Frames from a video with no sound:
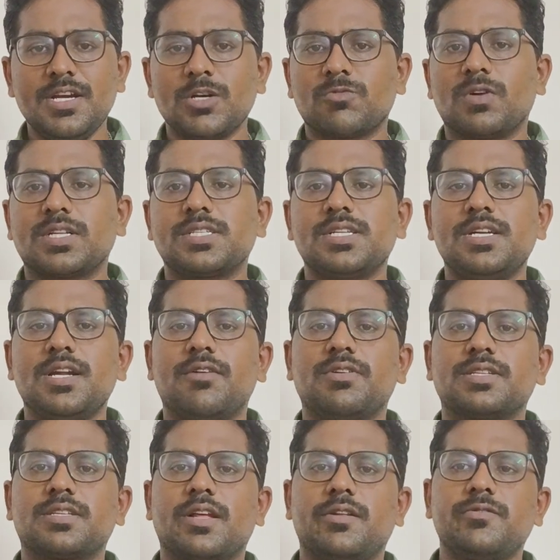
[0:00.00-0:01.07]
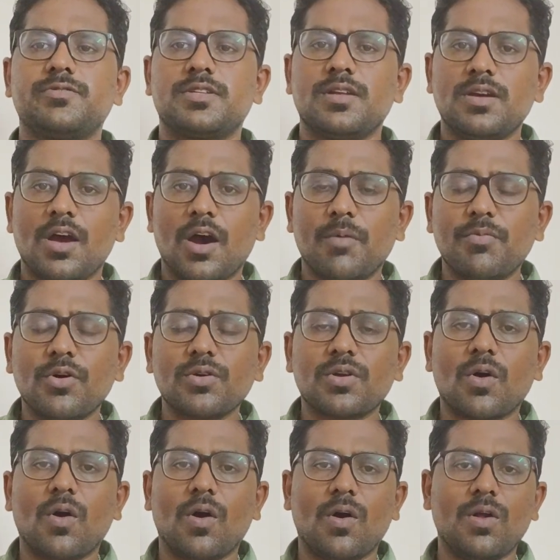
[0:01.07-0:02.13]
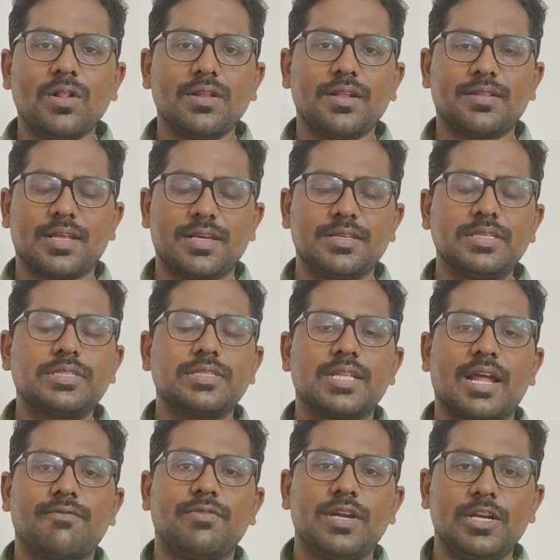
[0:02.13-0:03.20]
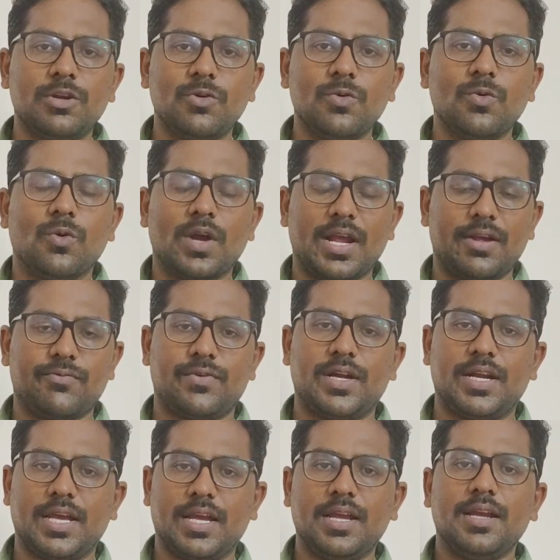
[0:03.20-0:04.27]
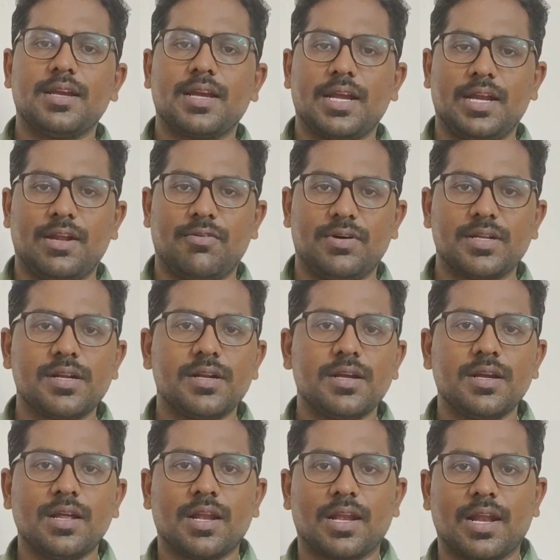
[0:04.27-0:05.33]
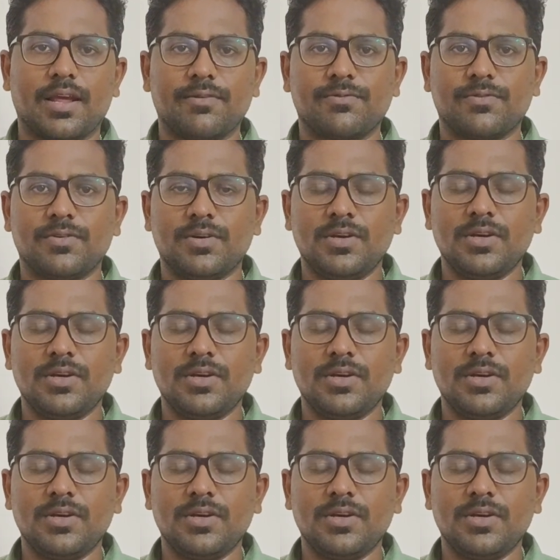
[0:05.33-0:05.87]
question ourselves about all the things that we do every day in our life.